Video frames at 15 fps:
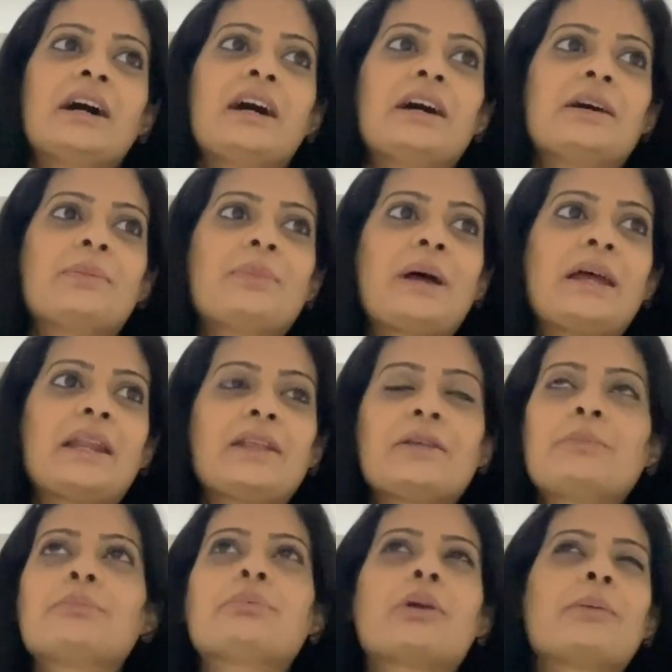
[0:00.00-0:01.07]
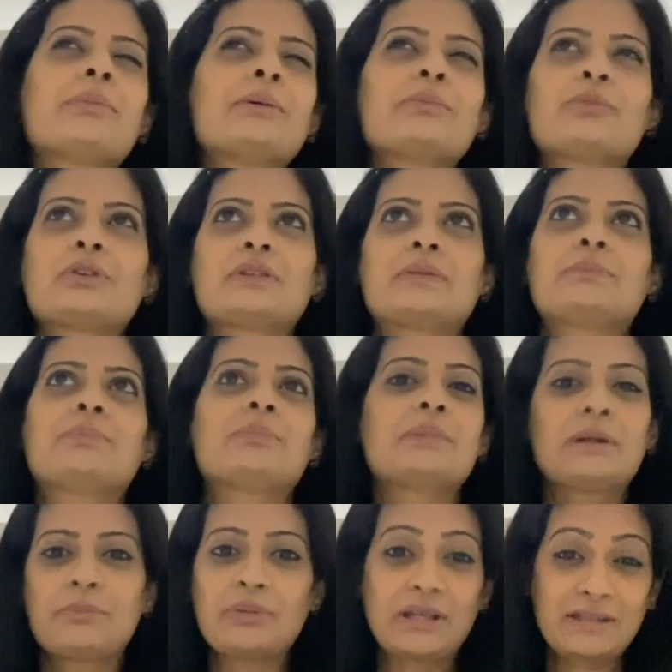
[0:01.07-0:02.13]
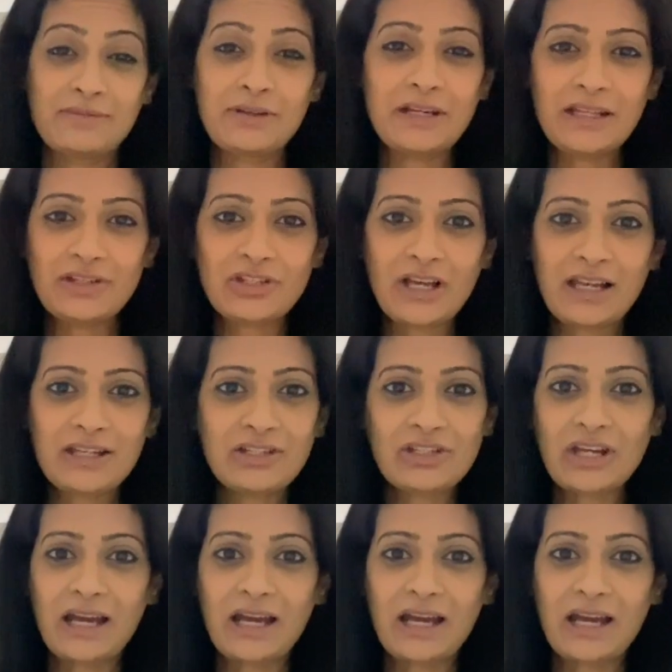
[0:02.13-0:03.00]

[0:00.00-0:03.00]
Um, another problem was a breastfeeding challenge.